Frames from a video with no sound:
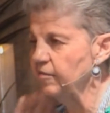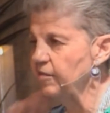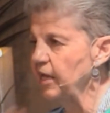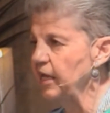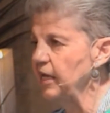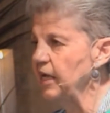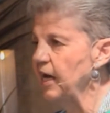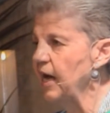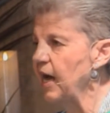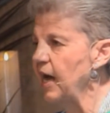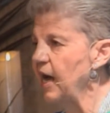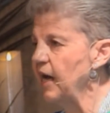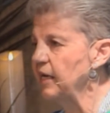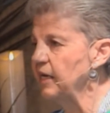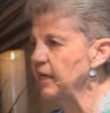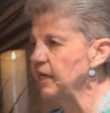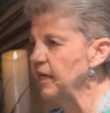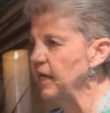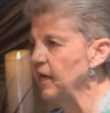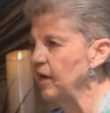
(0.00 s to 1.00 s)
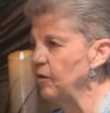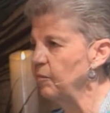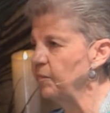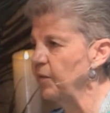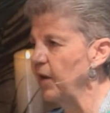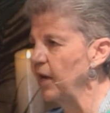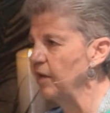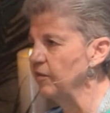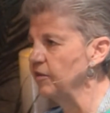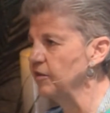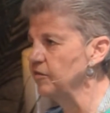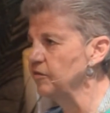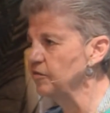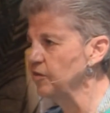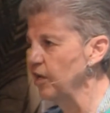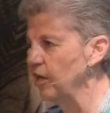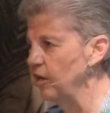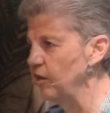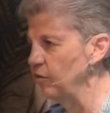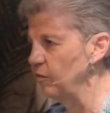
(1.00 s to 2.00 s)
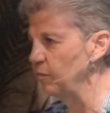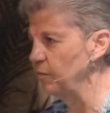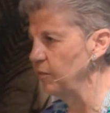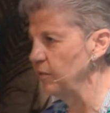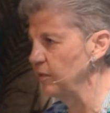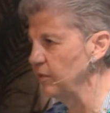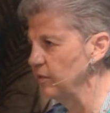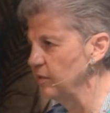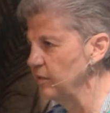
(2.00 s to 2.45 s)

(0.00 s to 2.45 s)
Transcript: They guide and help others cope.